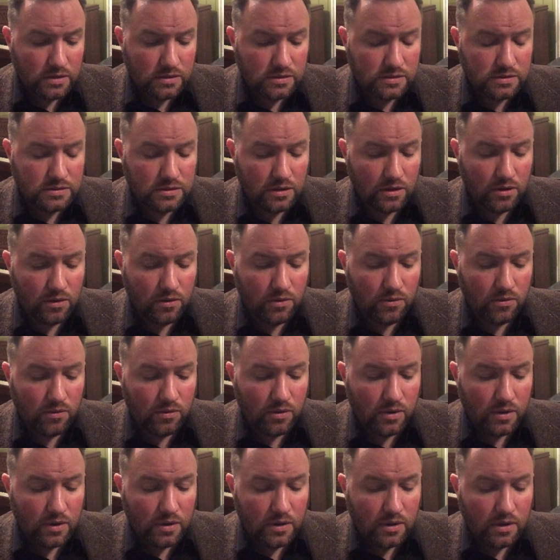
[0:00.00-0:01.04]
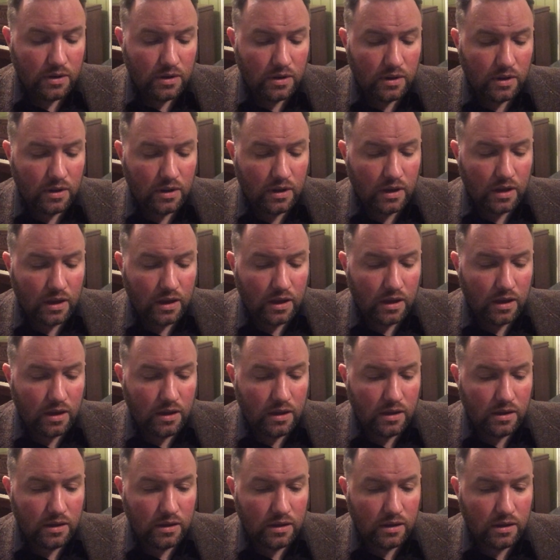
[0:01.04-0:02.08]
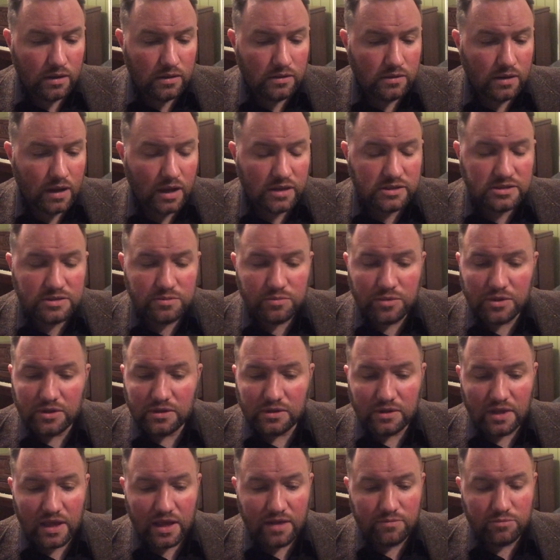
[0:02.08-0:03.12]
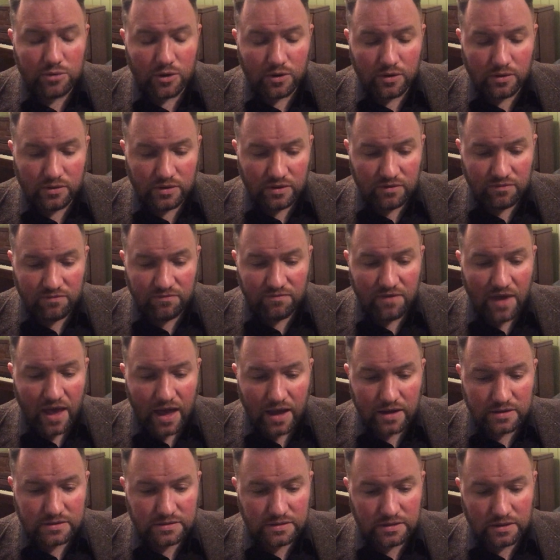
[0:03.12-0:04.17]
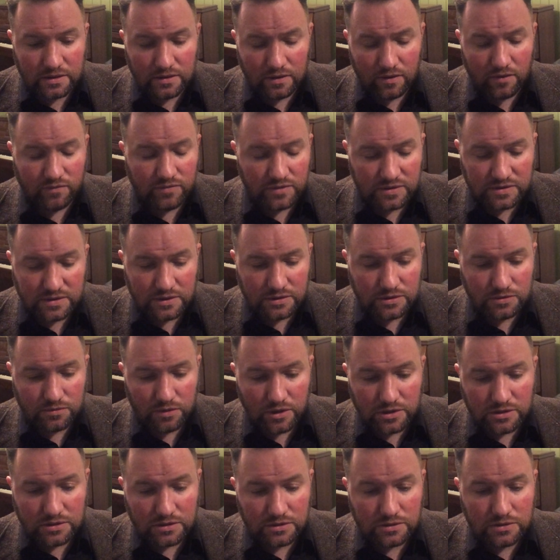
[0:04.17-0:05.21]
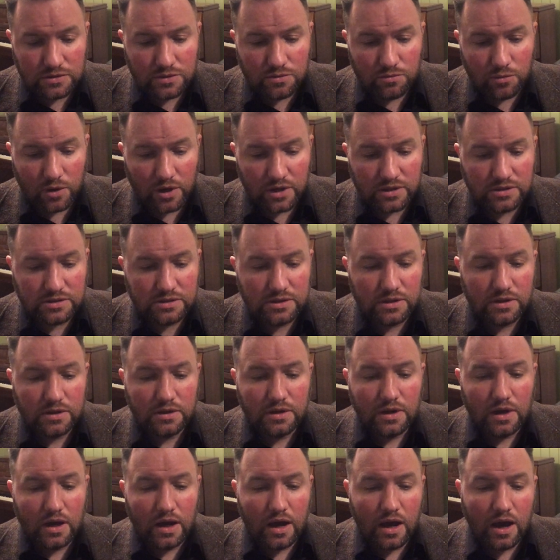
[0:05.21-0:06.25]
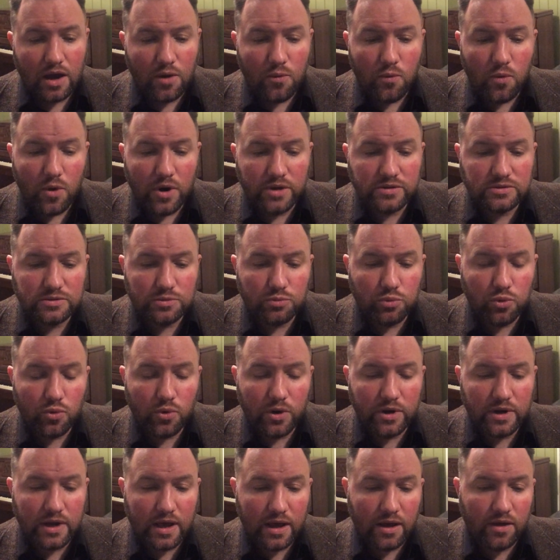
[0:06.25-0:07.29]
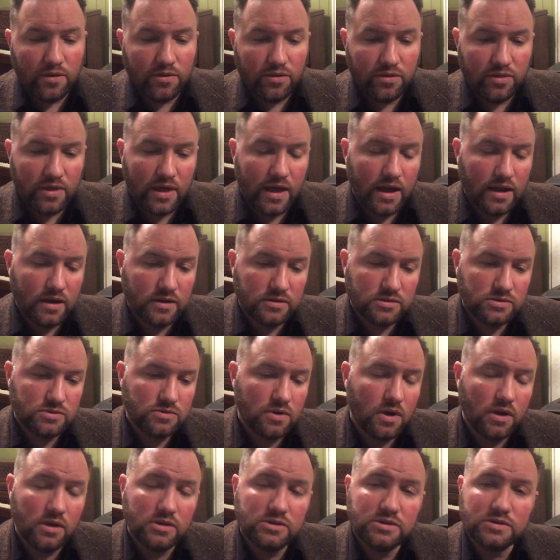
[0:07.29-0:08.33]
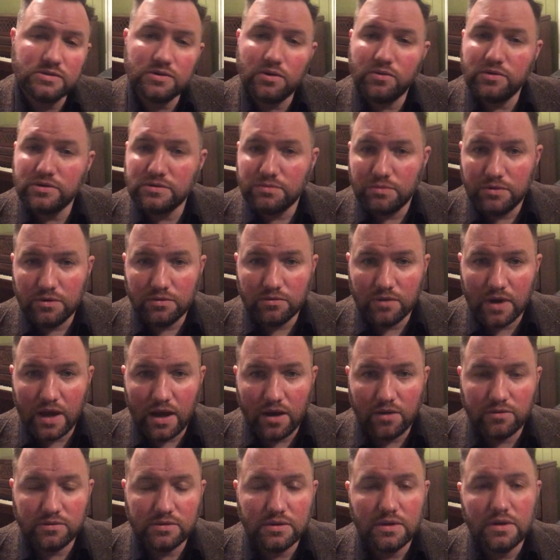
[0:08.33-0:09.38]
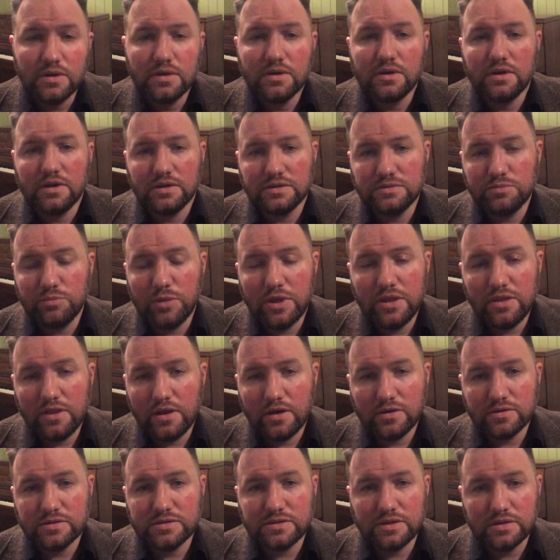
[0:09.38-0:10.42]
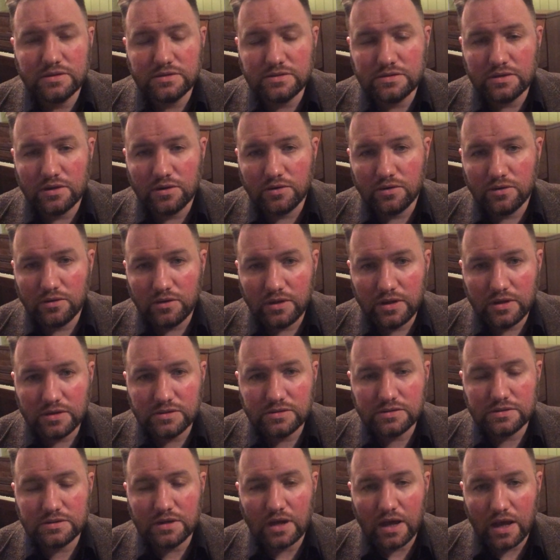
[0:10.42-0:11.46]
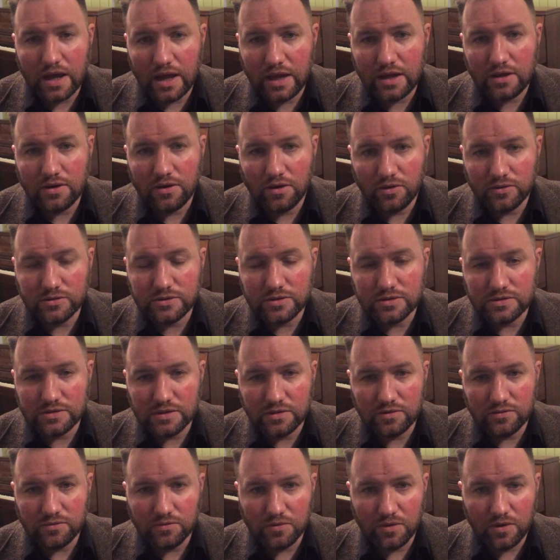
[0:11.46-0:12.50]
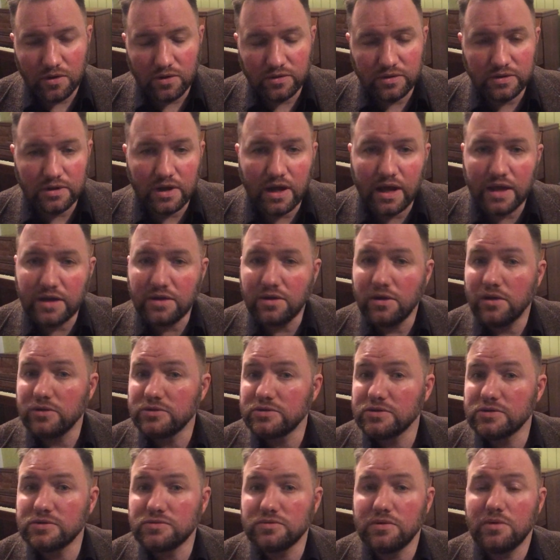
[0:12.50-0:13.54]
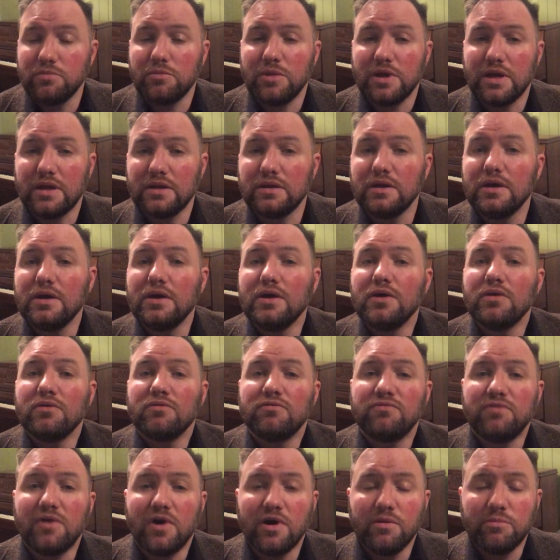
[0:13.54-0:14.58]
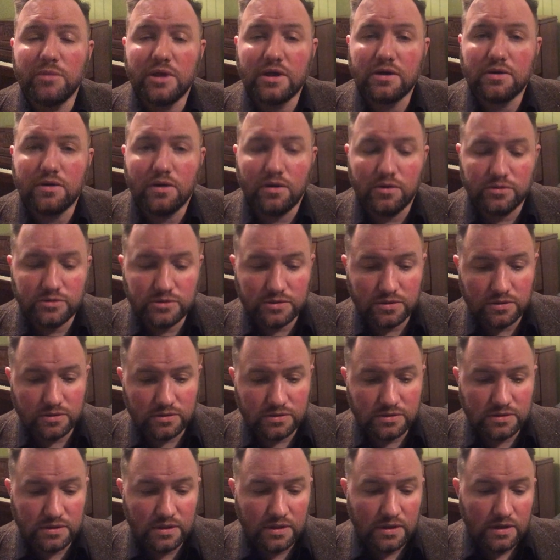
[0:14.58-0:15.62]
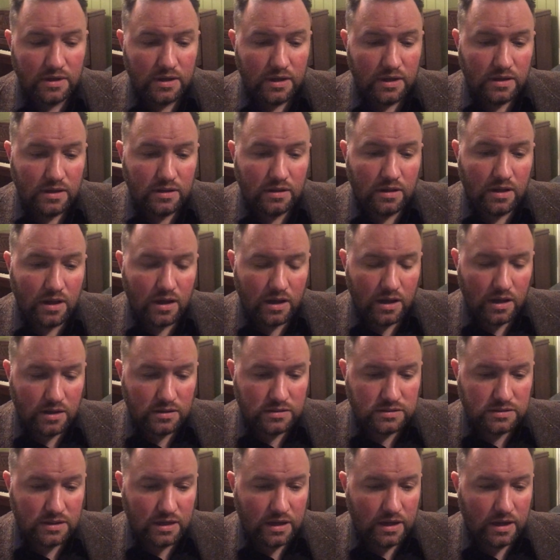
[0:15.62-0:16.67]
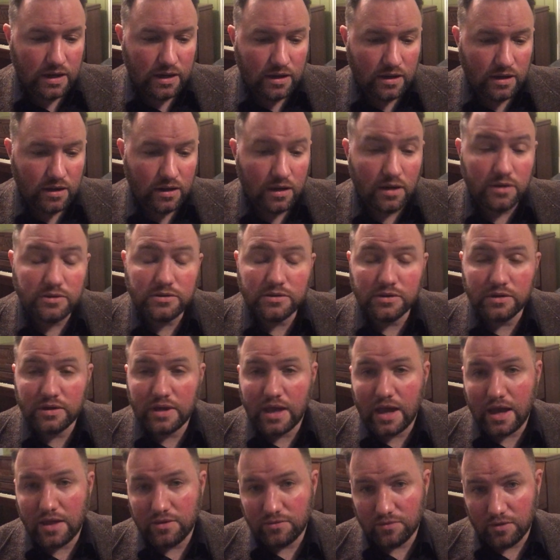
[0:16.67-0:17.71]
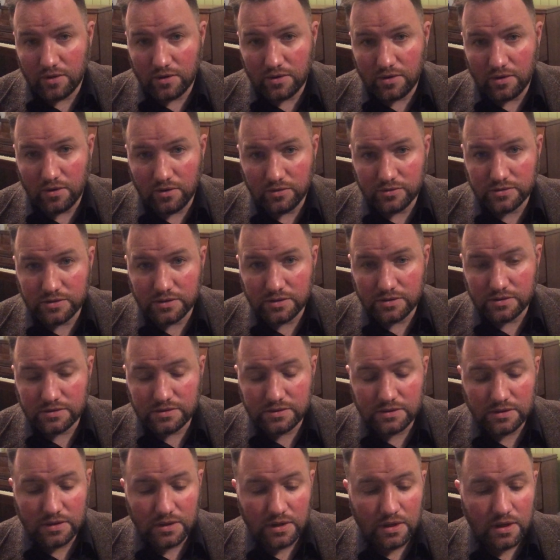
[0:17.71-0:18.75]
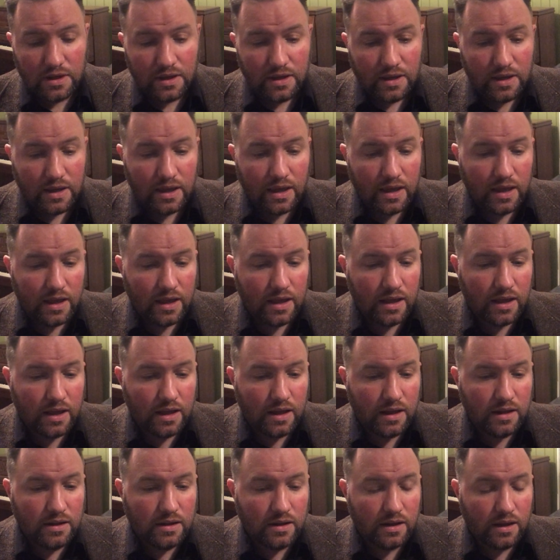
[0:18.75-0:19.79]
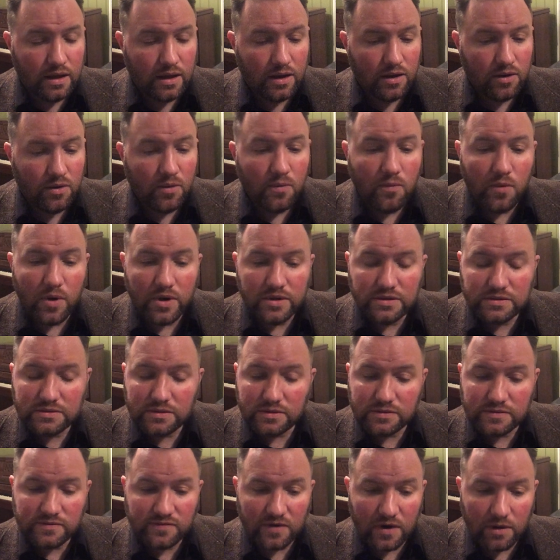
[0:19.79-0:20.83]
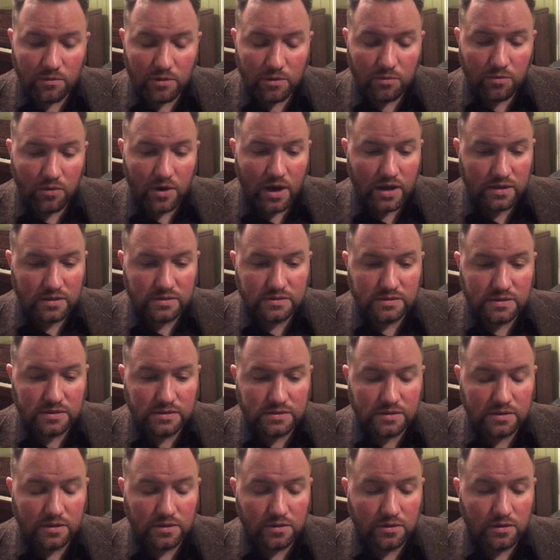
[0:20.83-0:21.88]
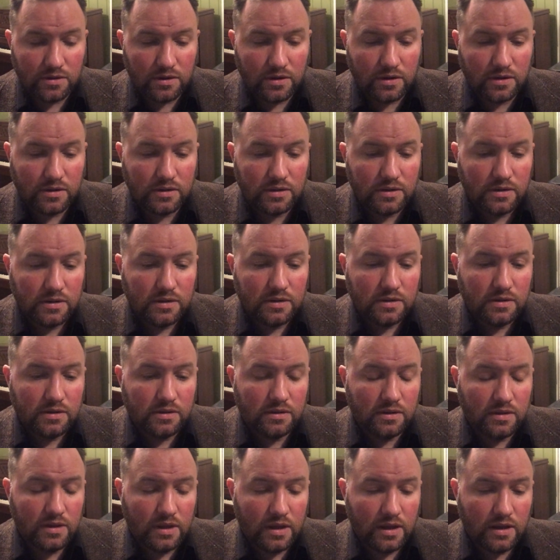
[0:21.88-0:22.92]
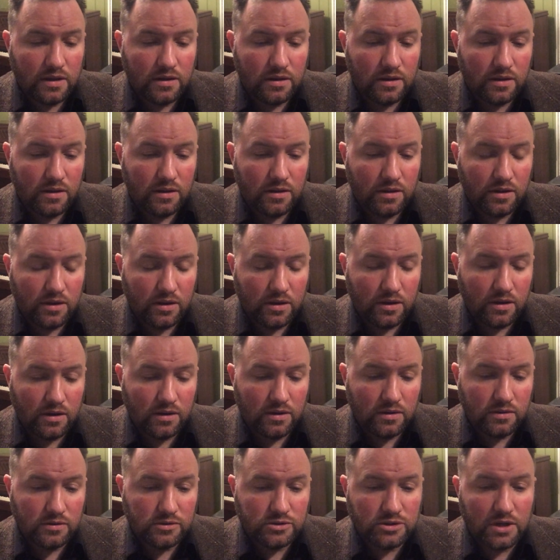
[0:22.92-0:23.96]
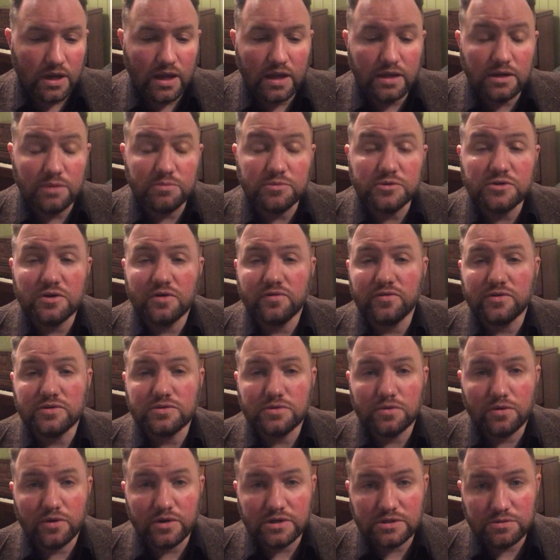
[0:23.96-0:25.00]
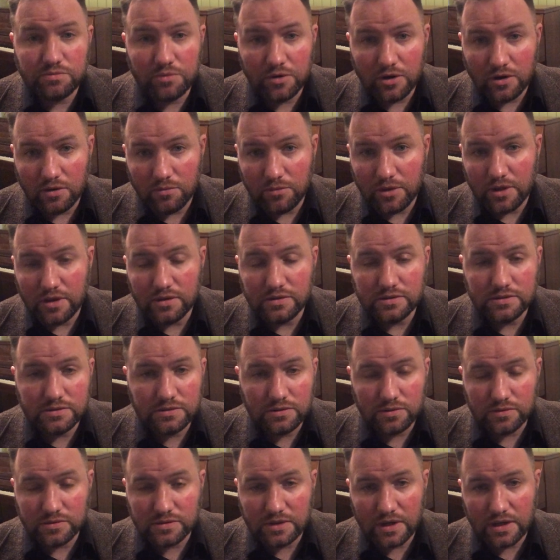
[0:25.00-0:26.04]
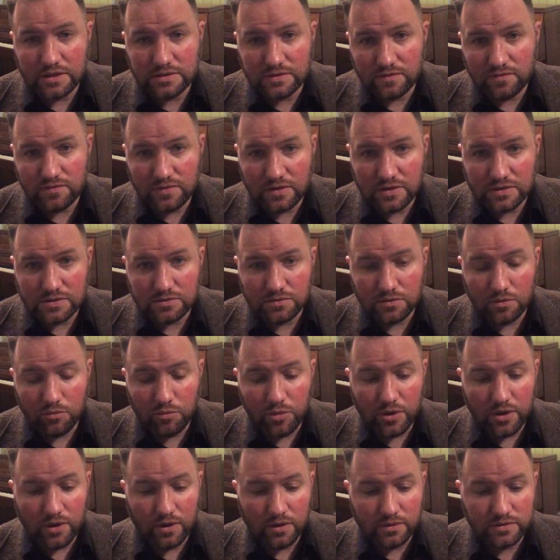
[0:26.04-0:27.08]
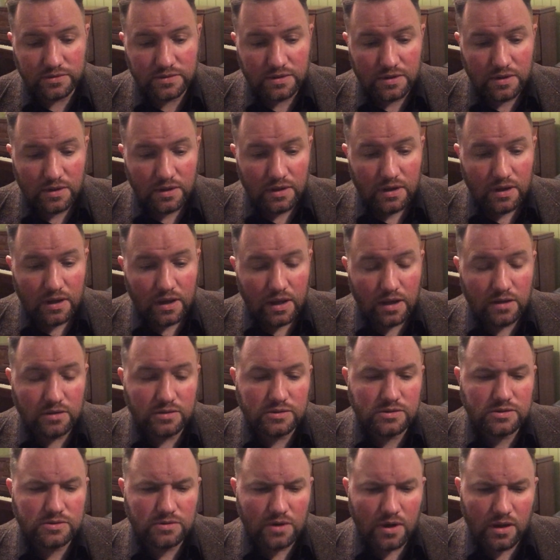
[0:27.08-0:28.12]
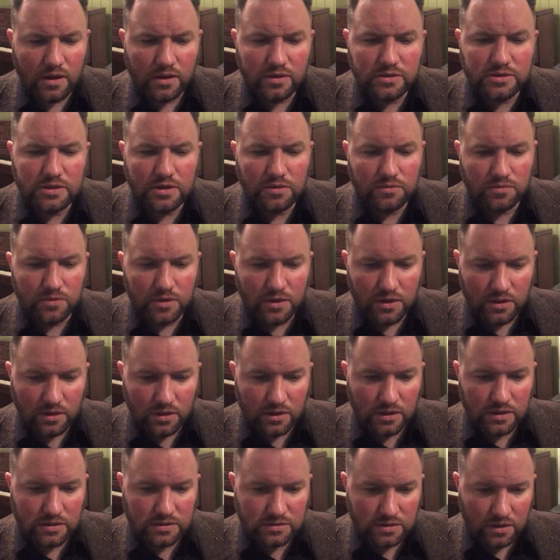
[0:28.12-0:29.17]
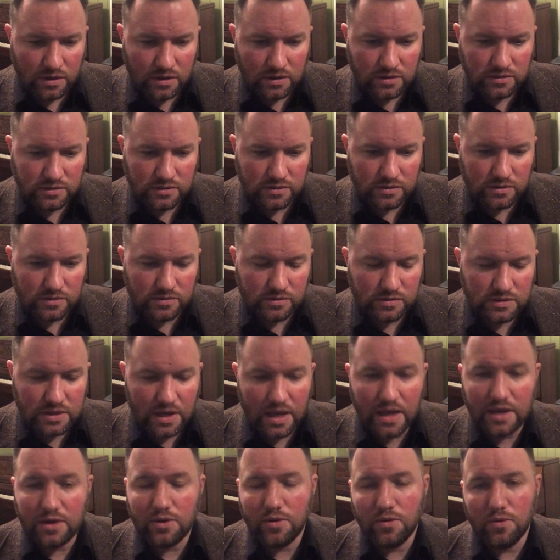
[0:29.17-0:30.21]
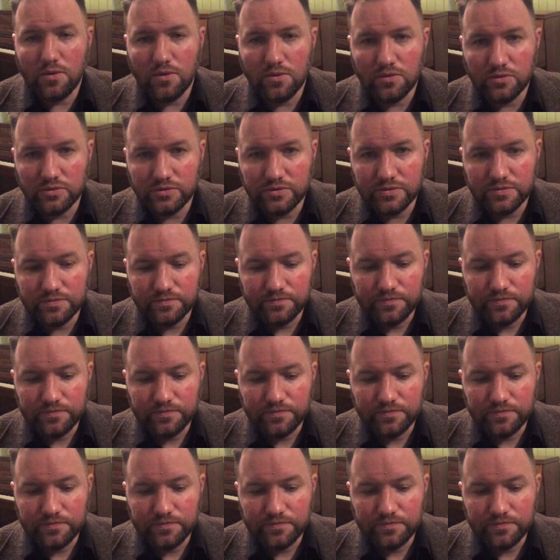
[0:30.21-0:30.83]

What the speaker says: So, not to belabor the facts of the situation too much, I want to point out that astrology has always been around. It's been there since the earliest high cultures of the world. And high cultures, we mean farming cultures, not hunter-gatherer cultures. And once those farming practices occurred, then the giant observatories, pyramids, those kinds of things were built. And astrology really started to take hold.